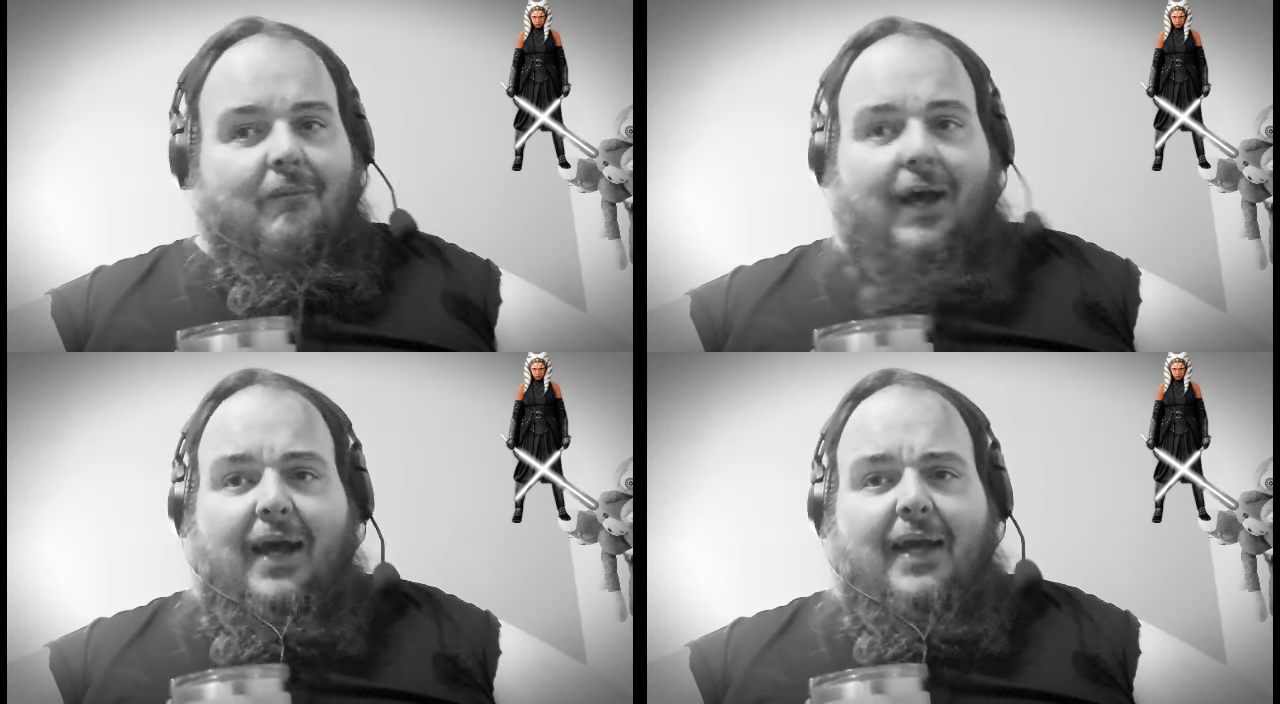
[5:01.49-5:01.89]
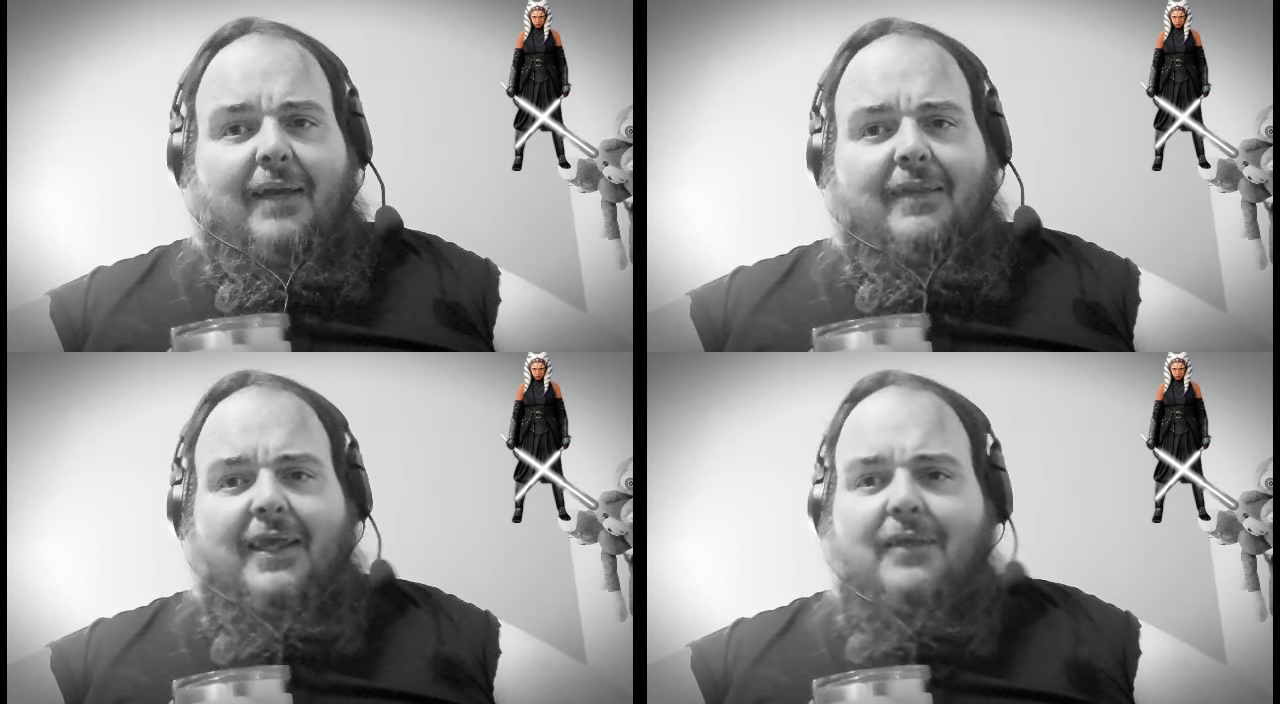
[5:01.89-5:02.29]
I
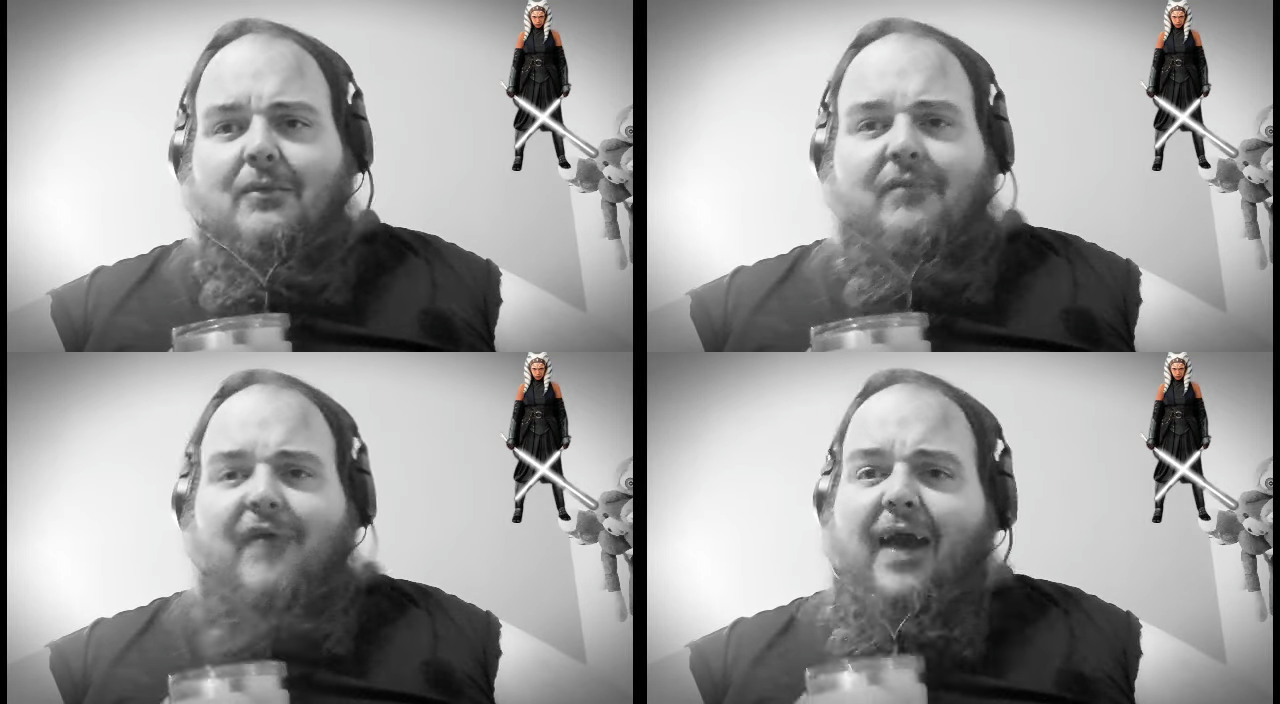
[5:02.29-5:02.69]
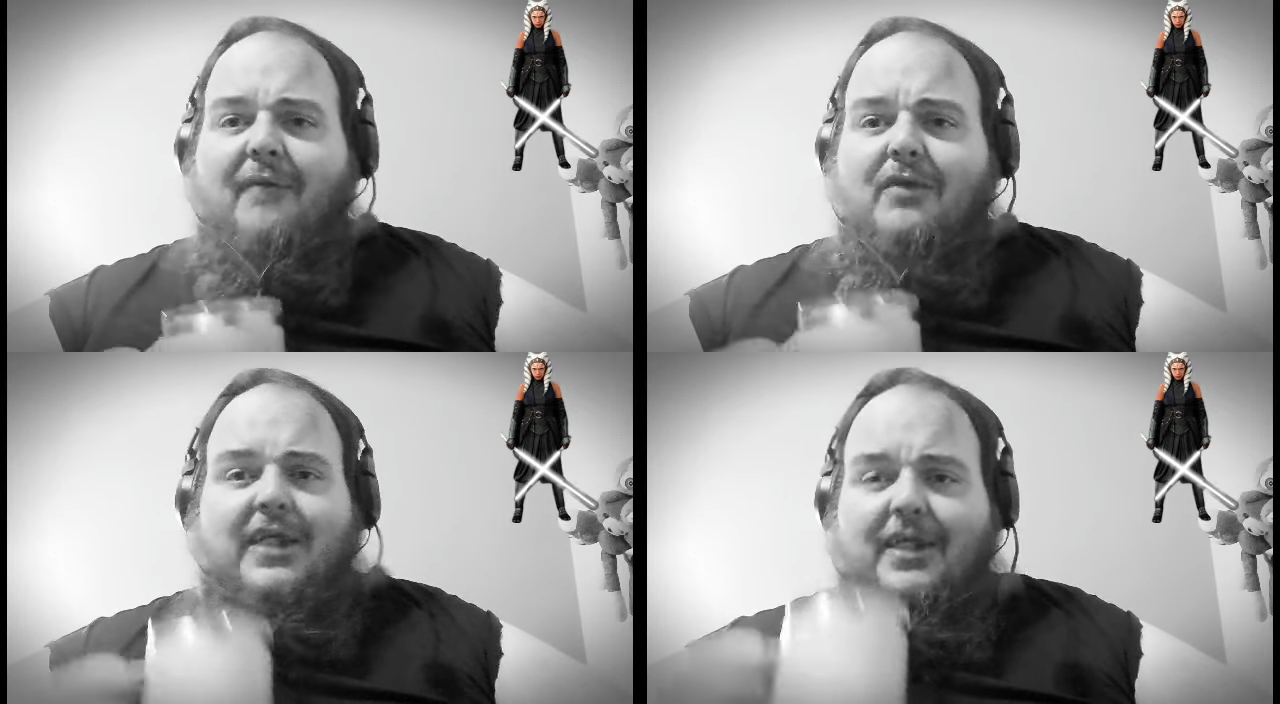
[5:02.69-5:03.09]
think there was
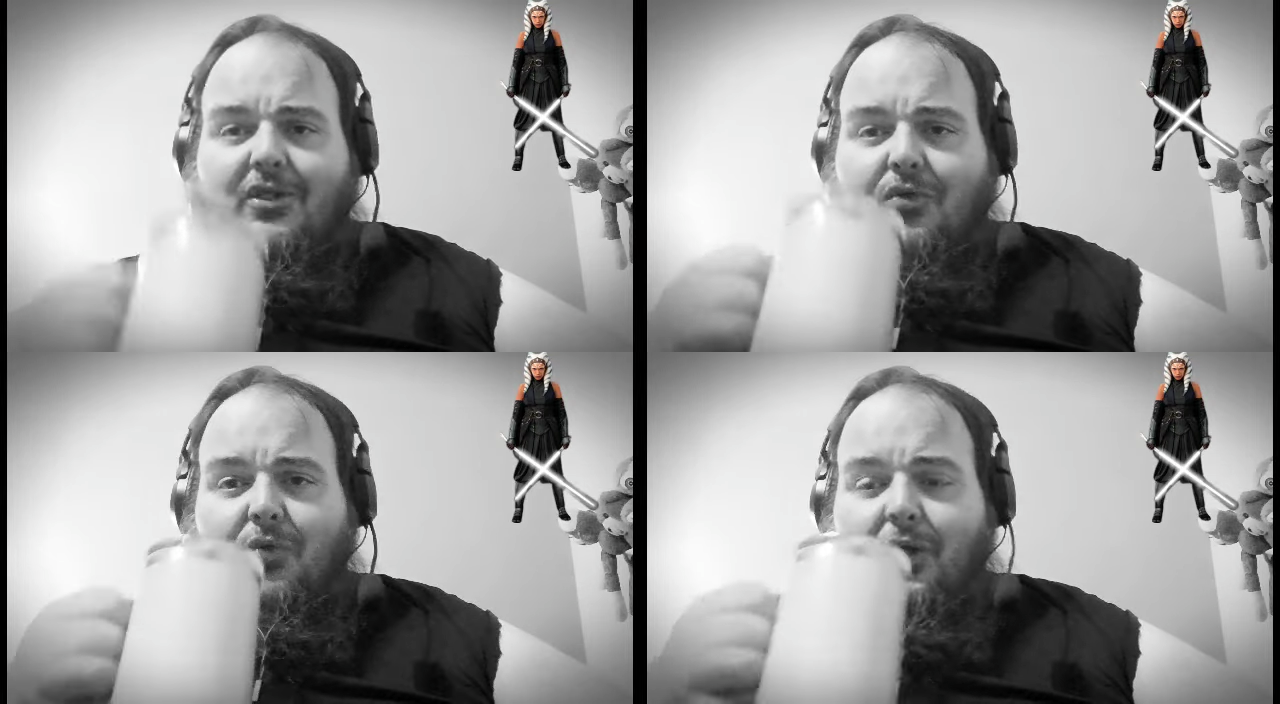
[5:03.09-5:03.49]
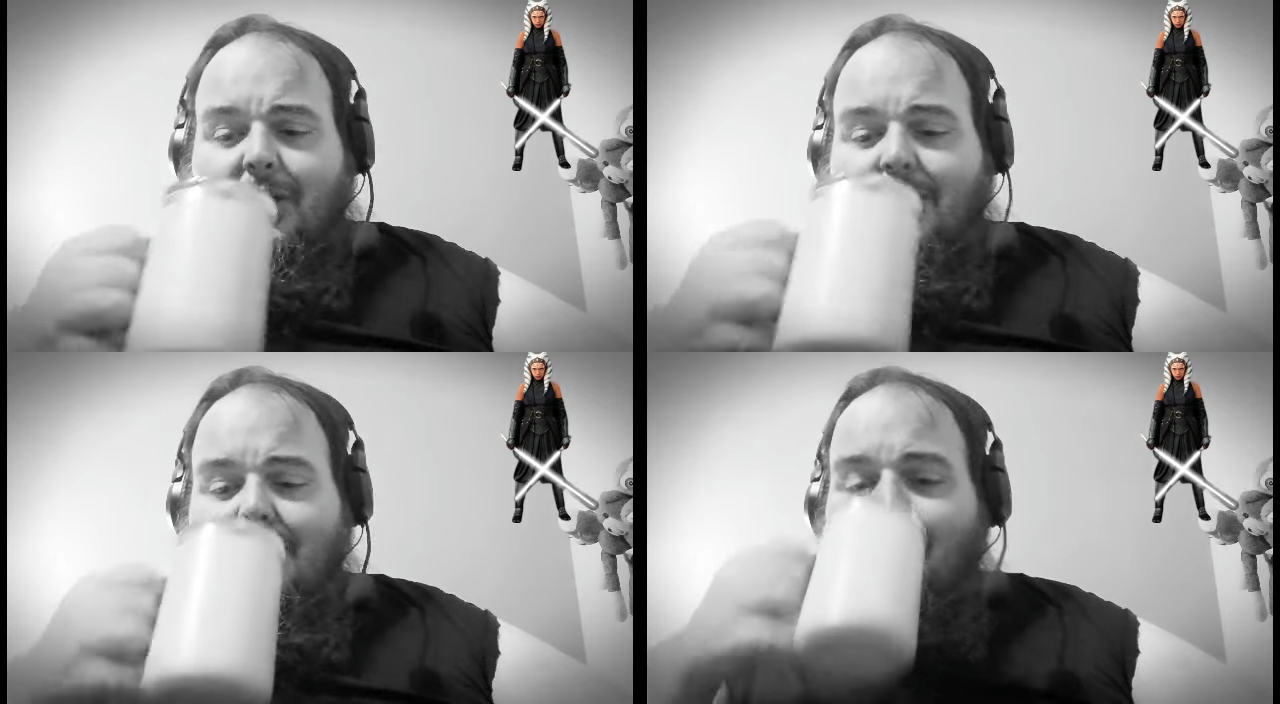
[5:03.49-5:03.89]
five or six
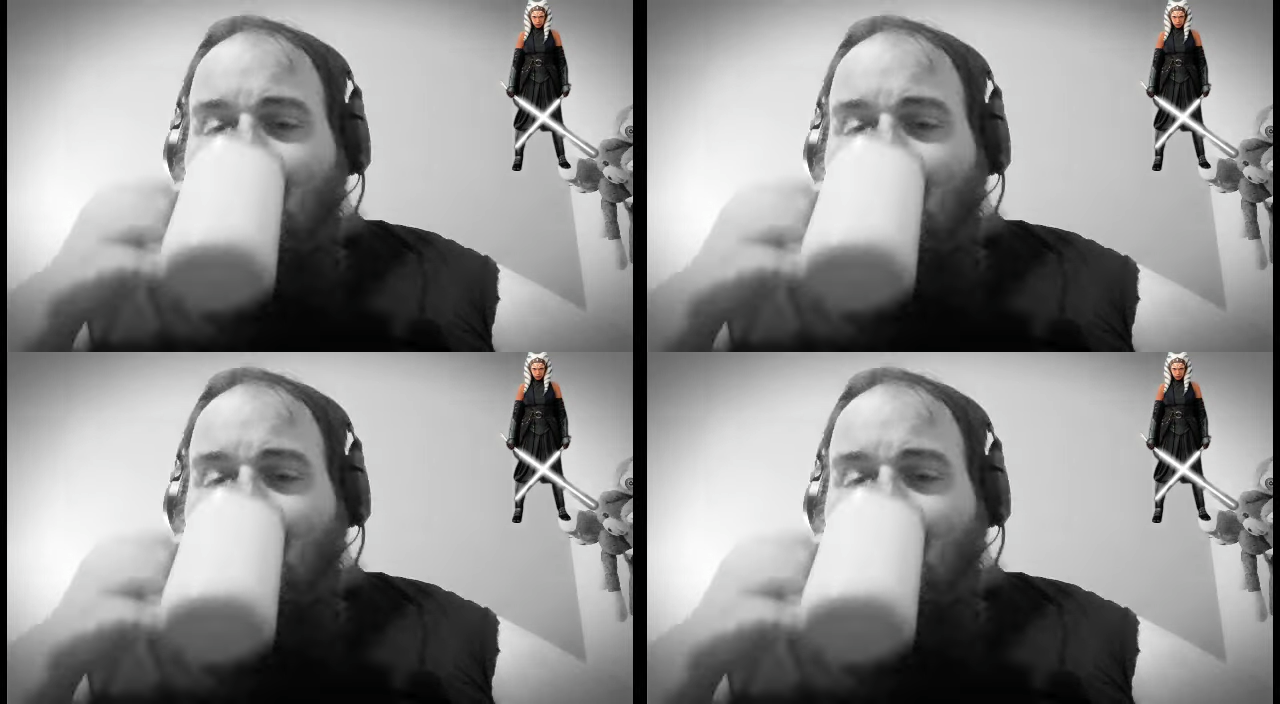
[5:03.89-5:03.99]
droids.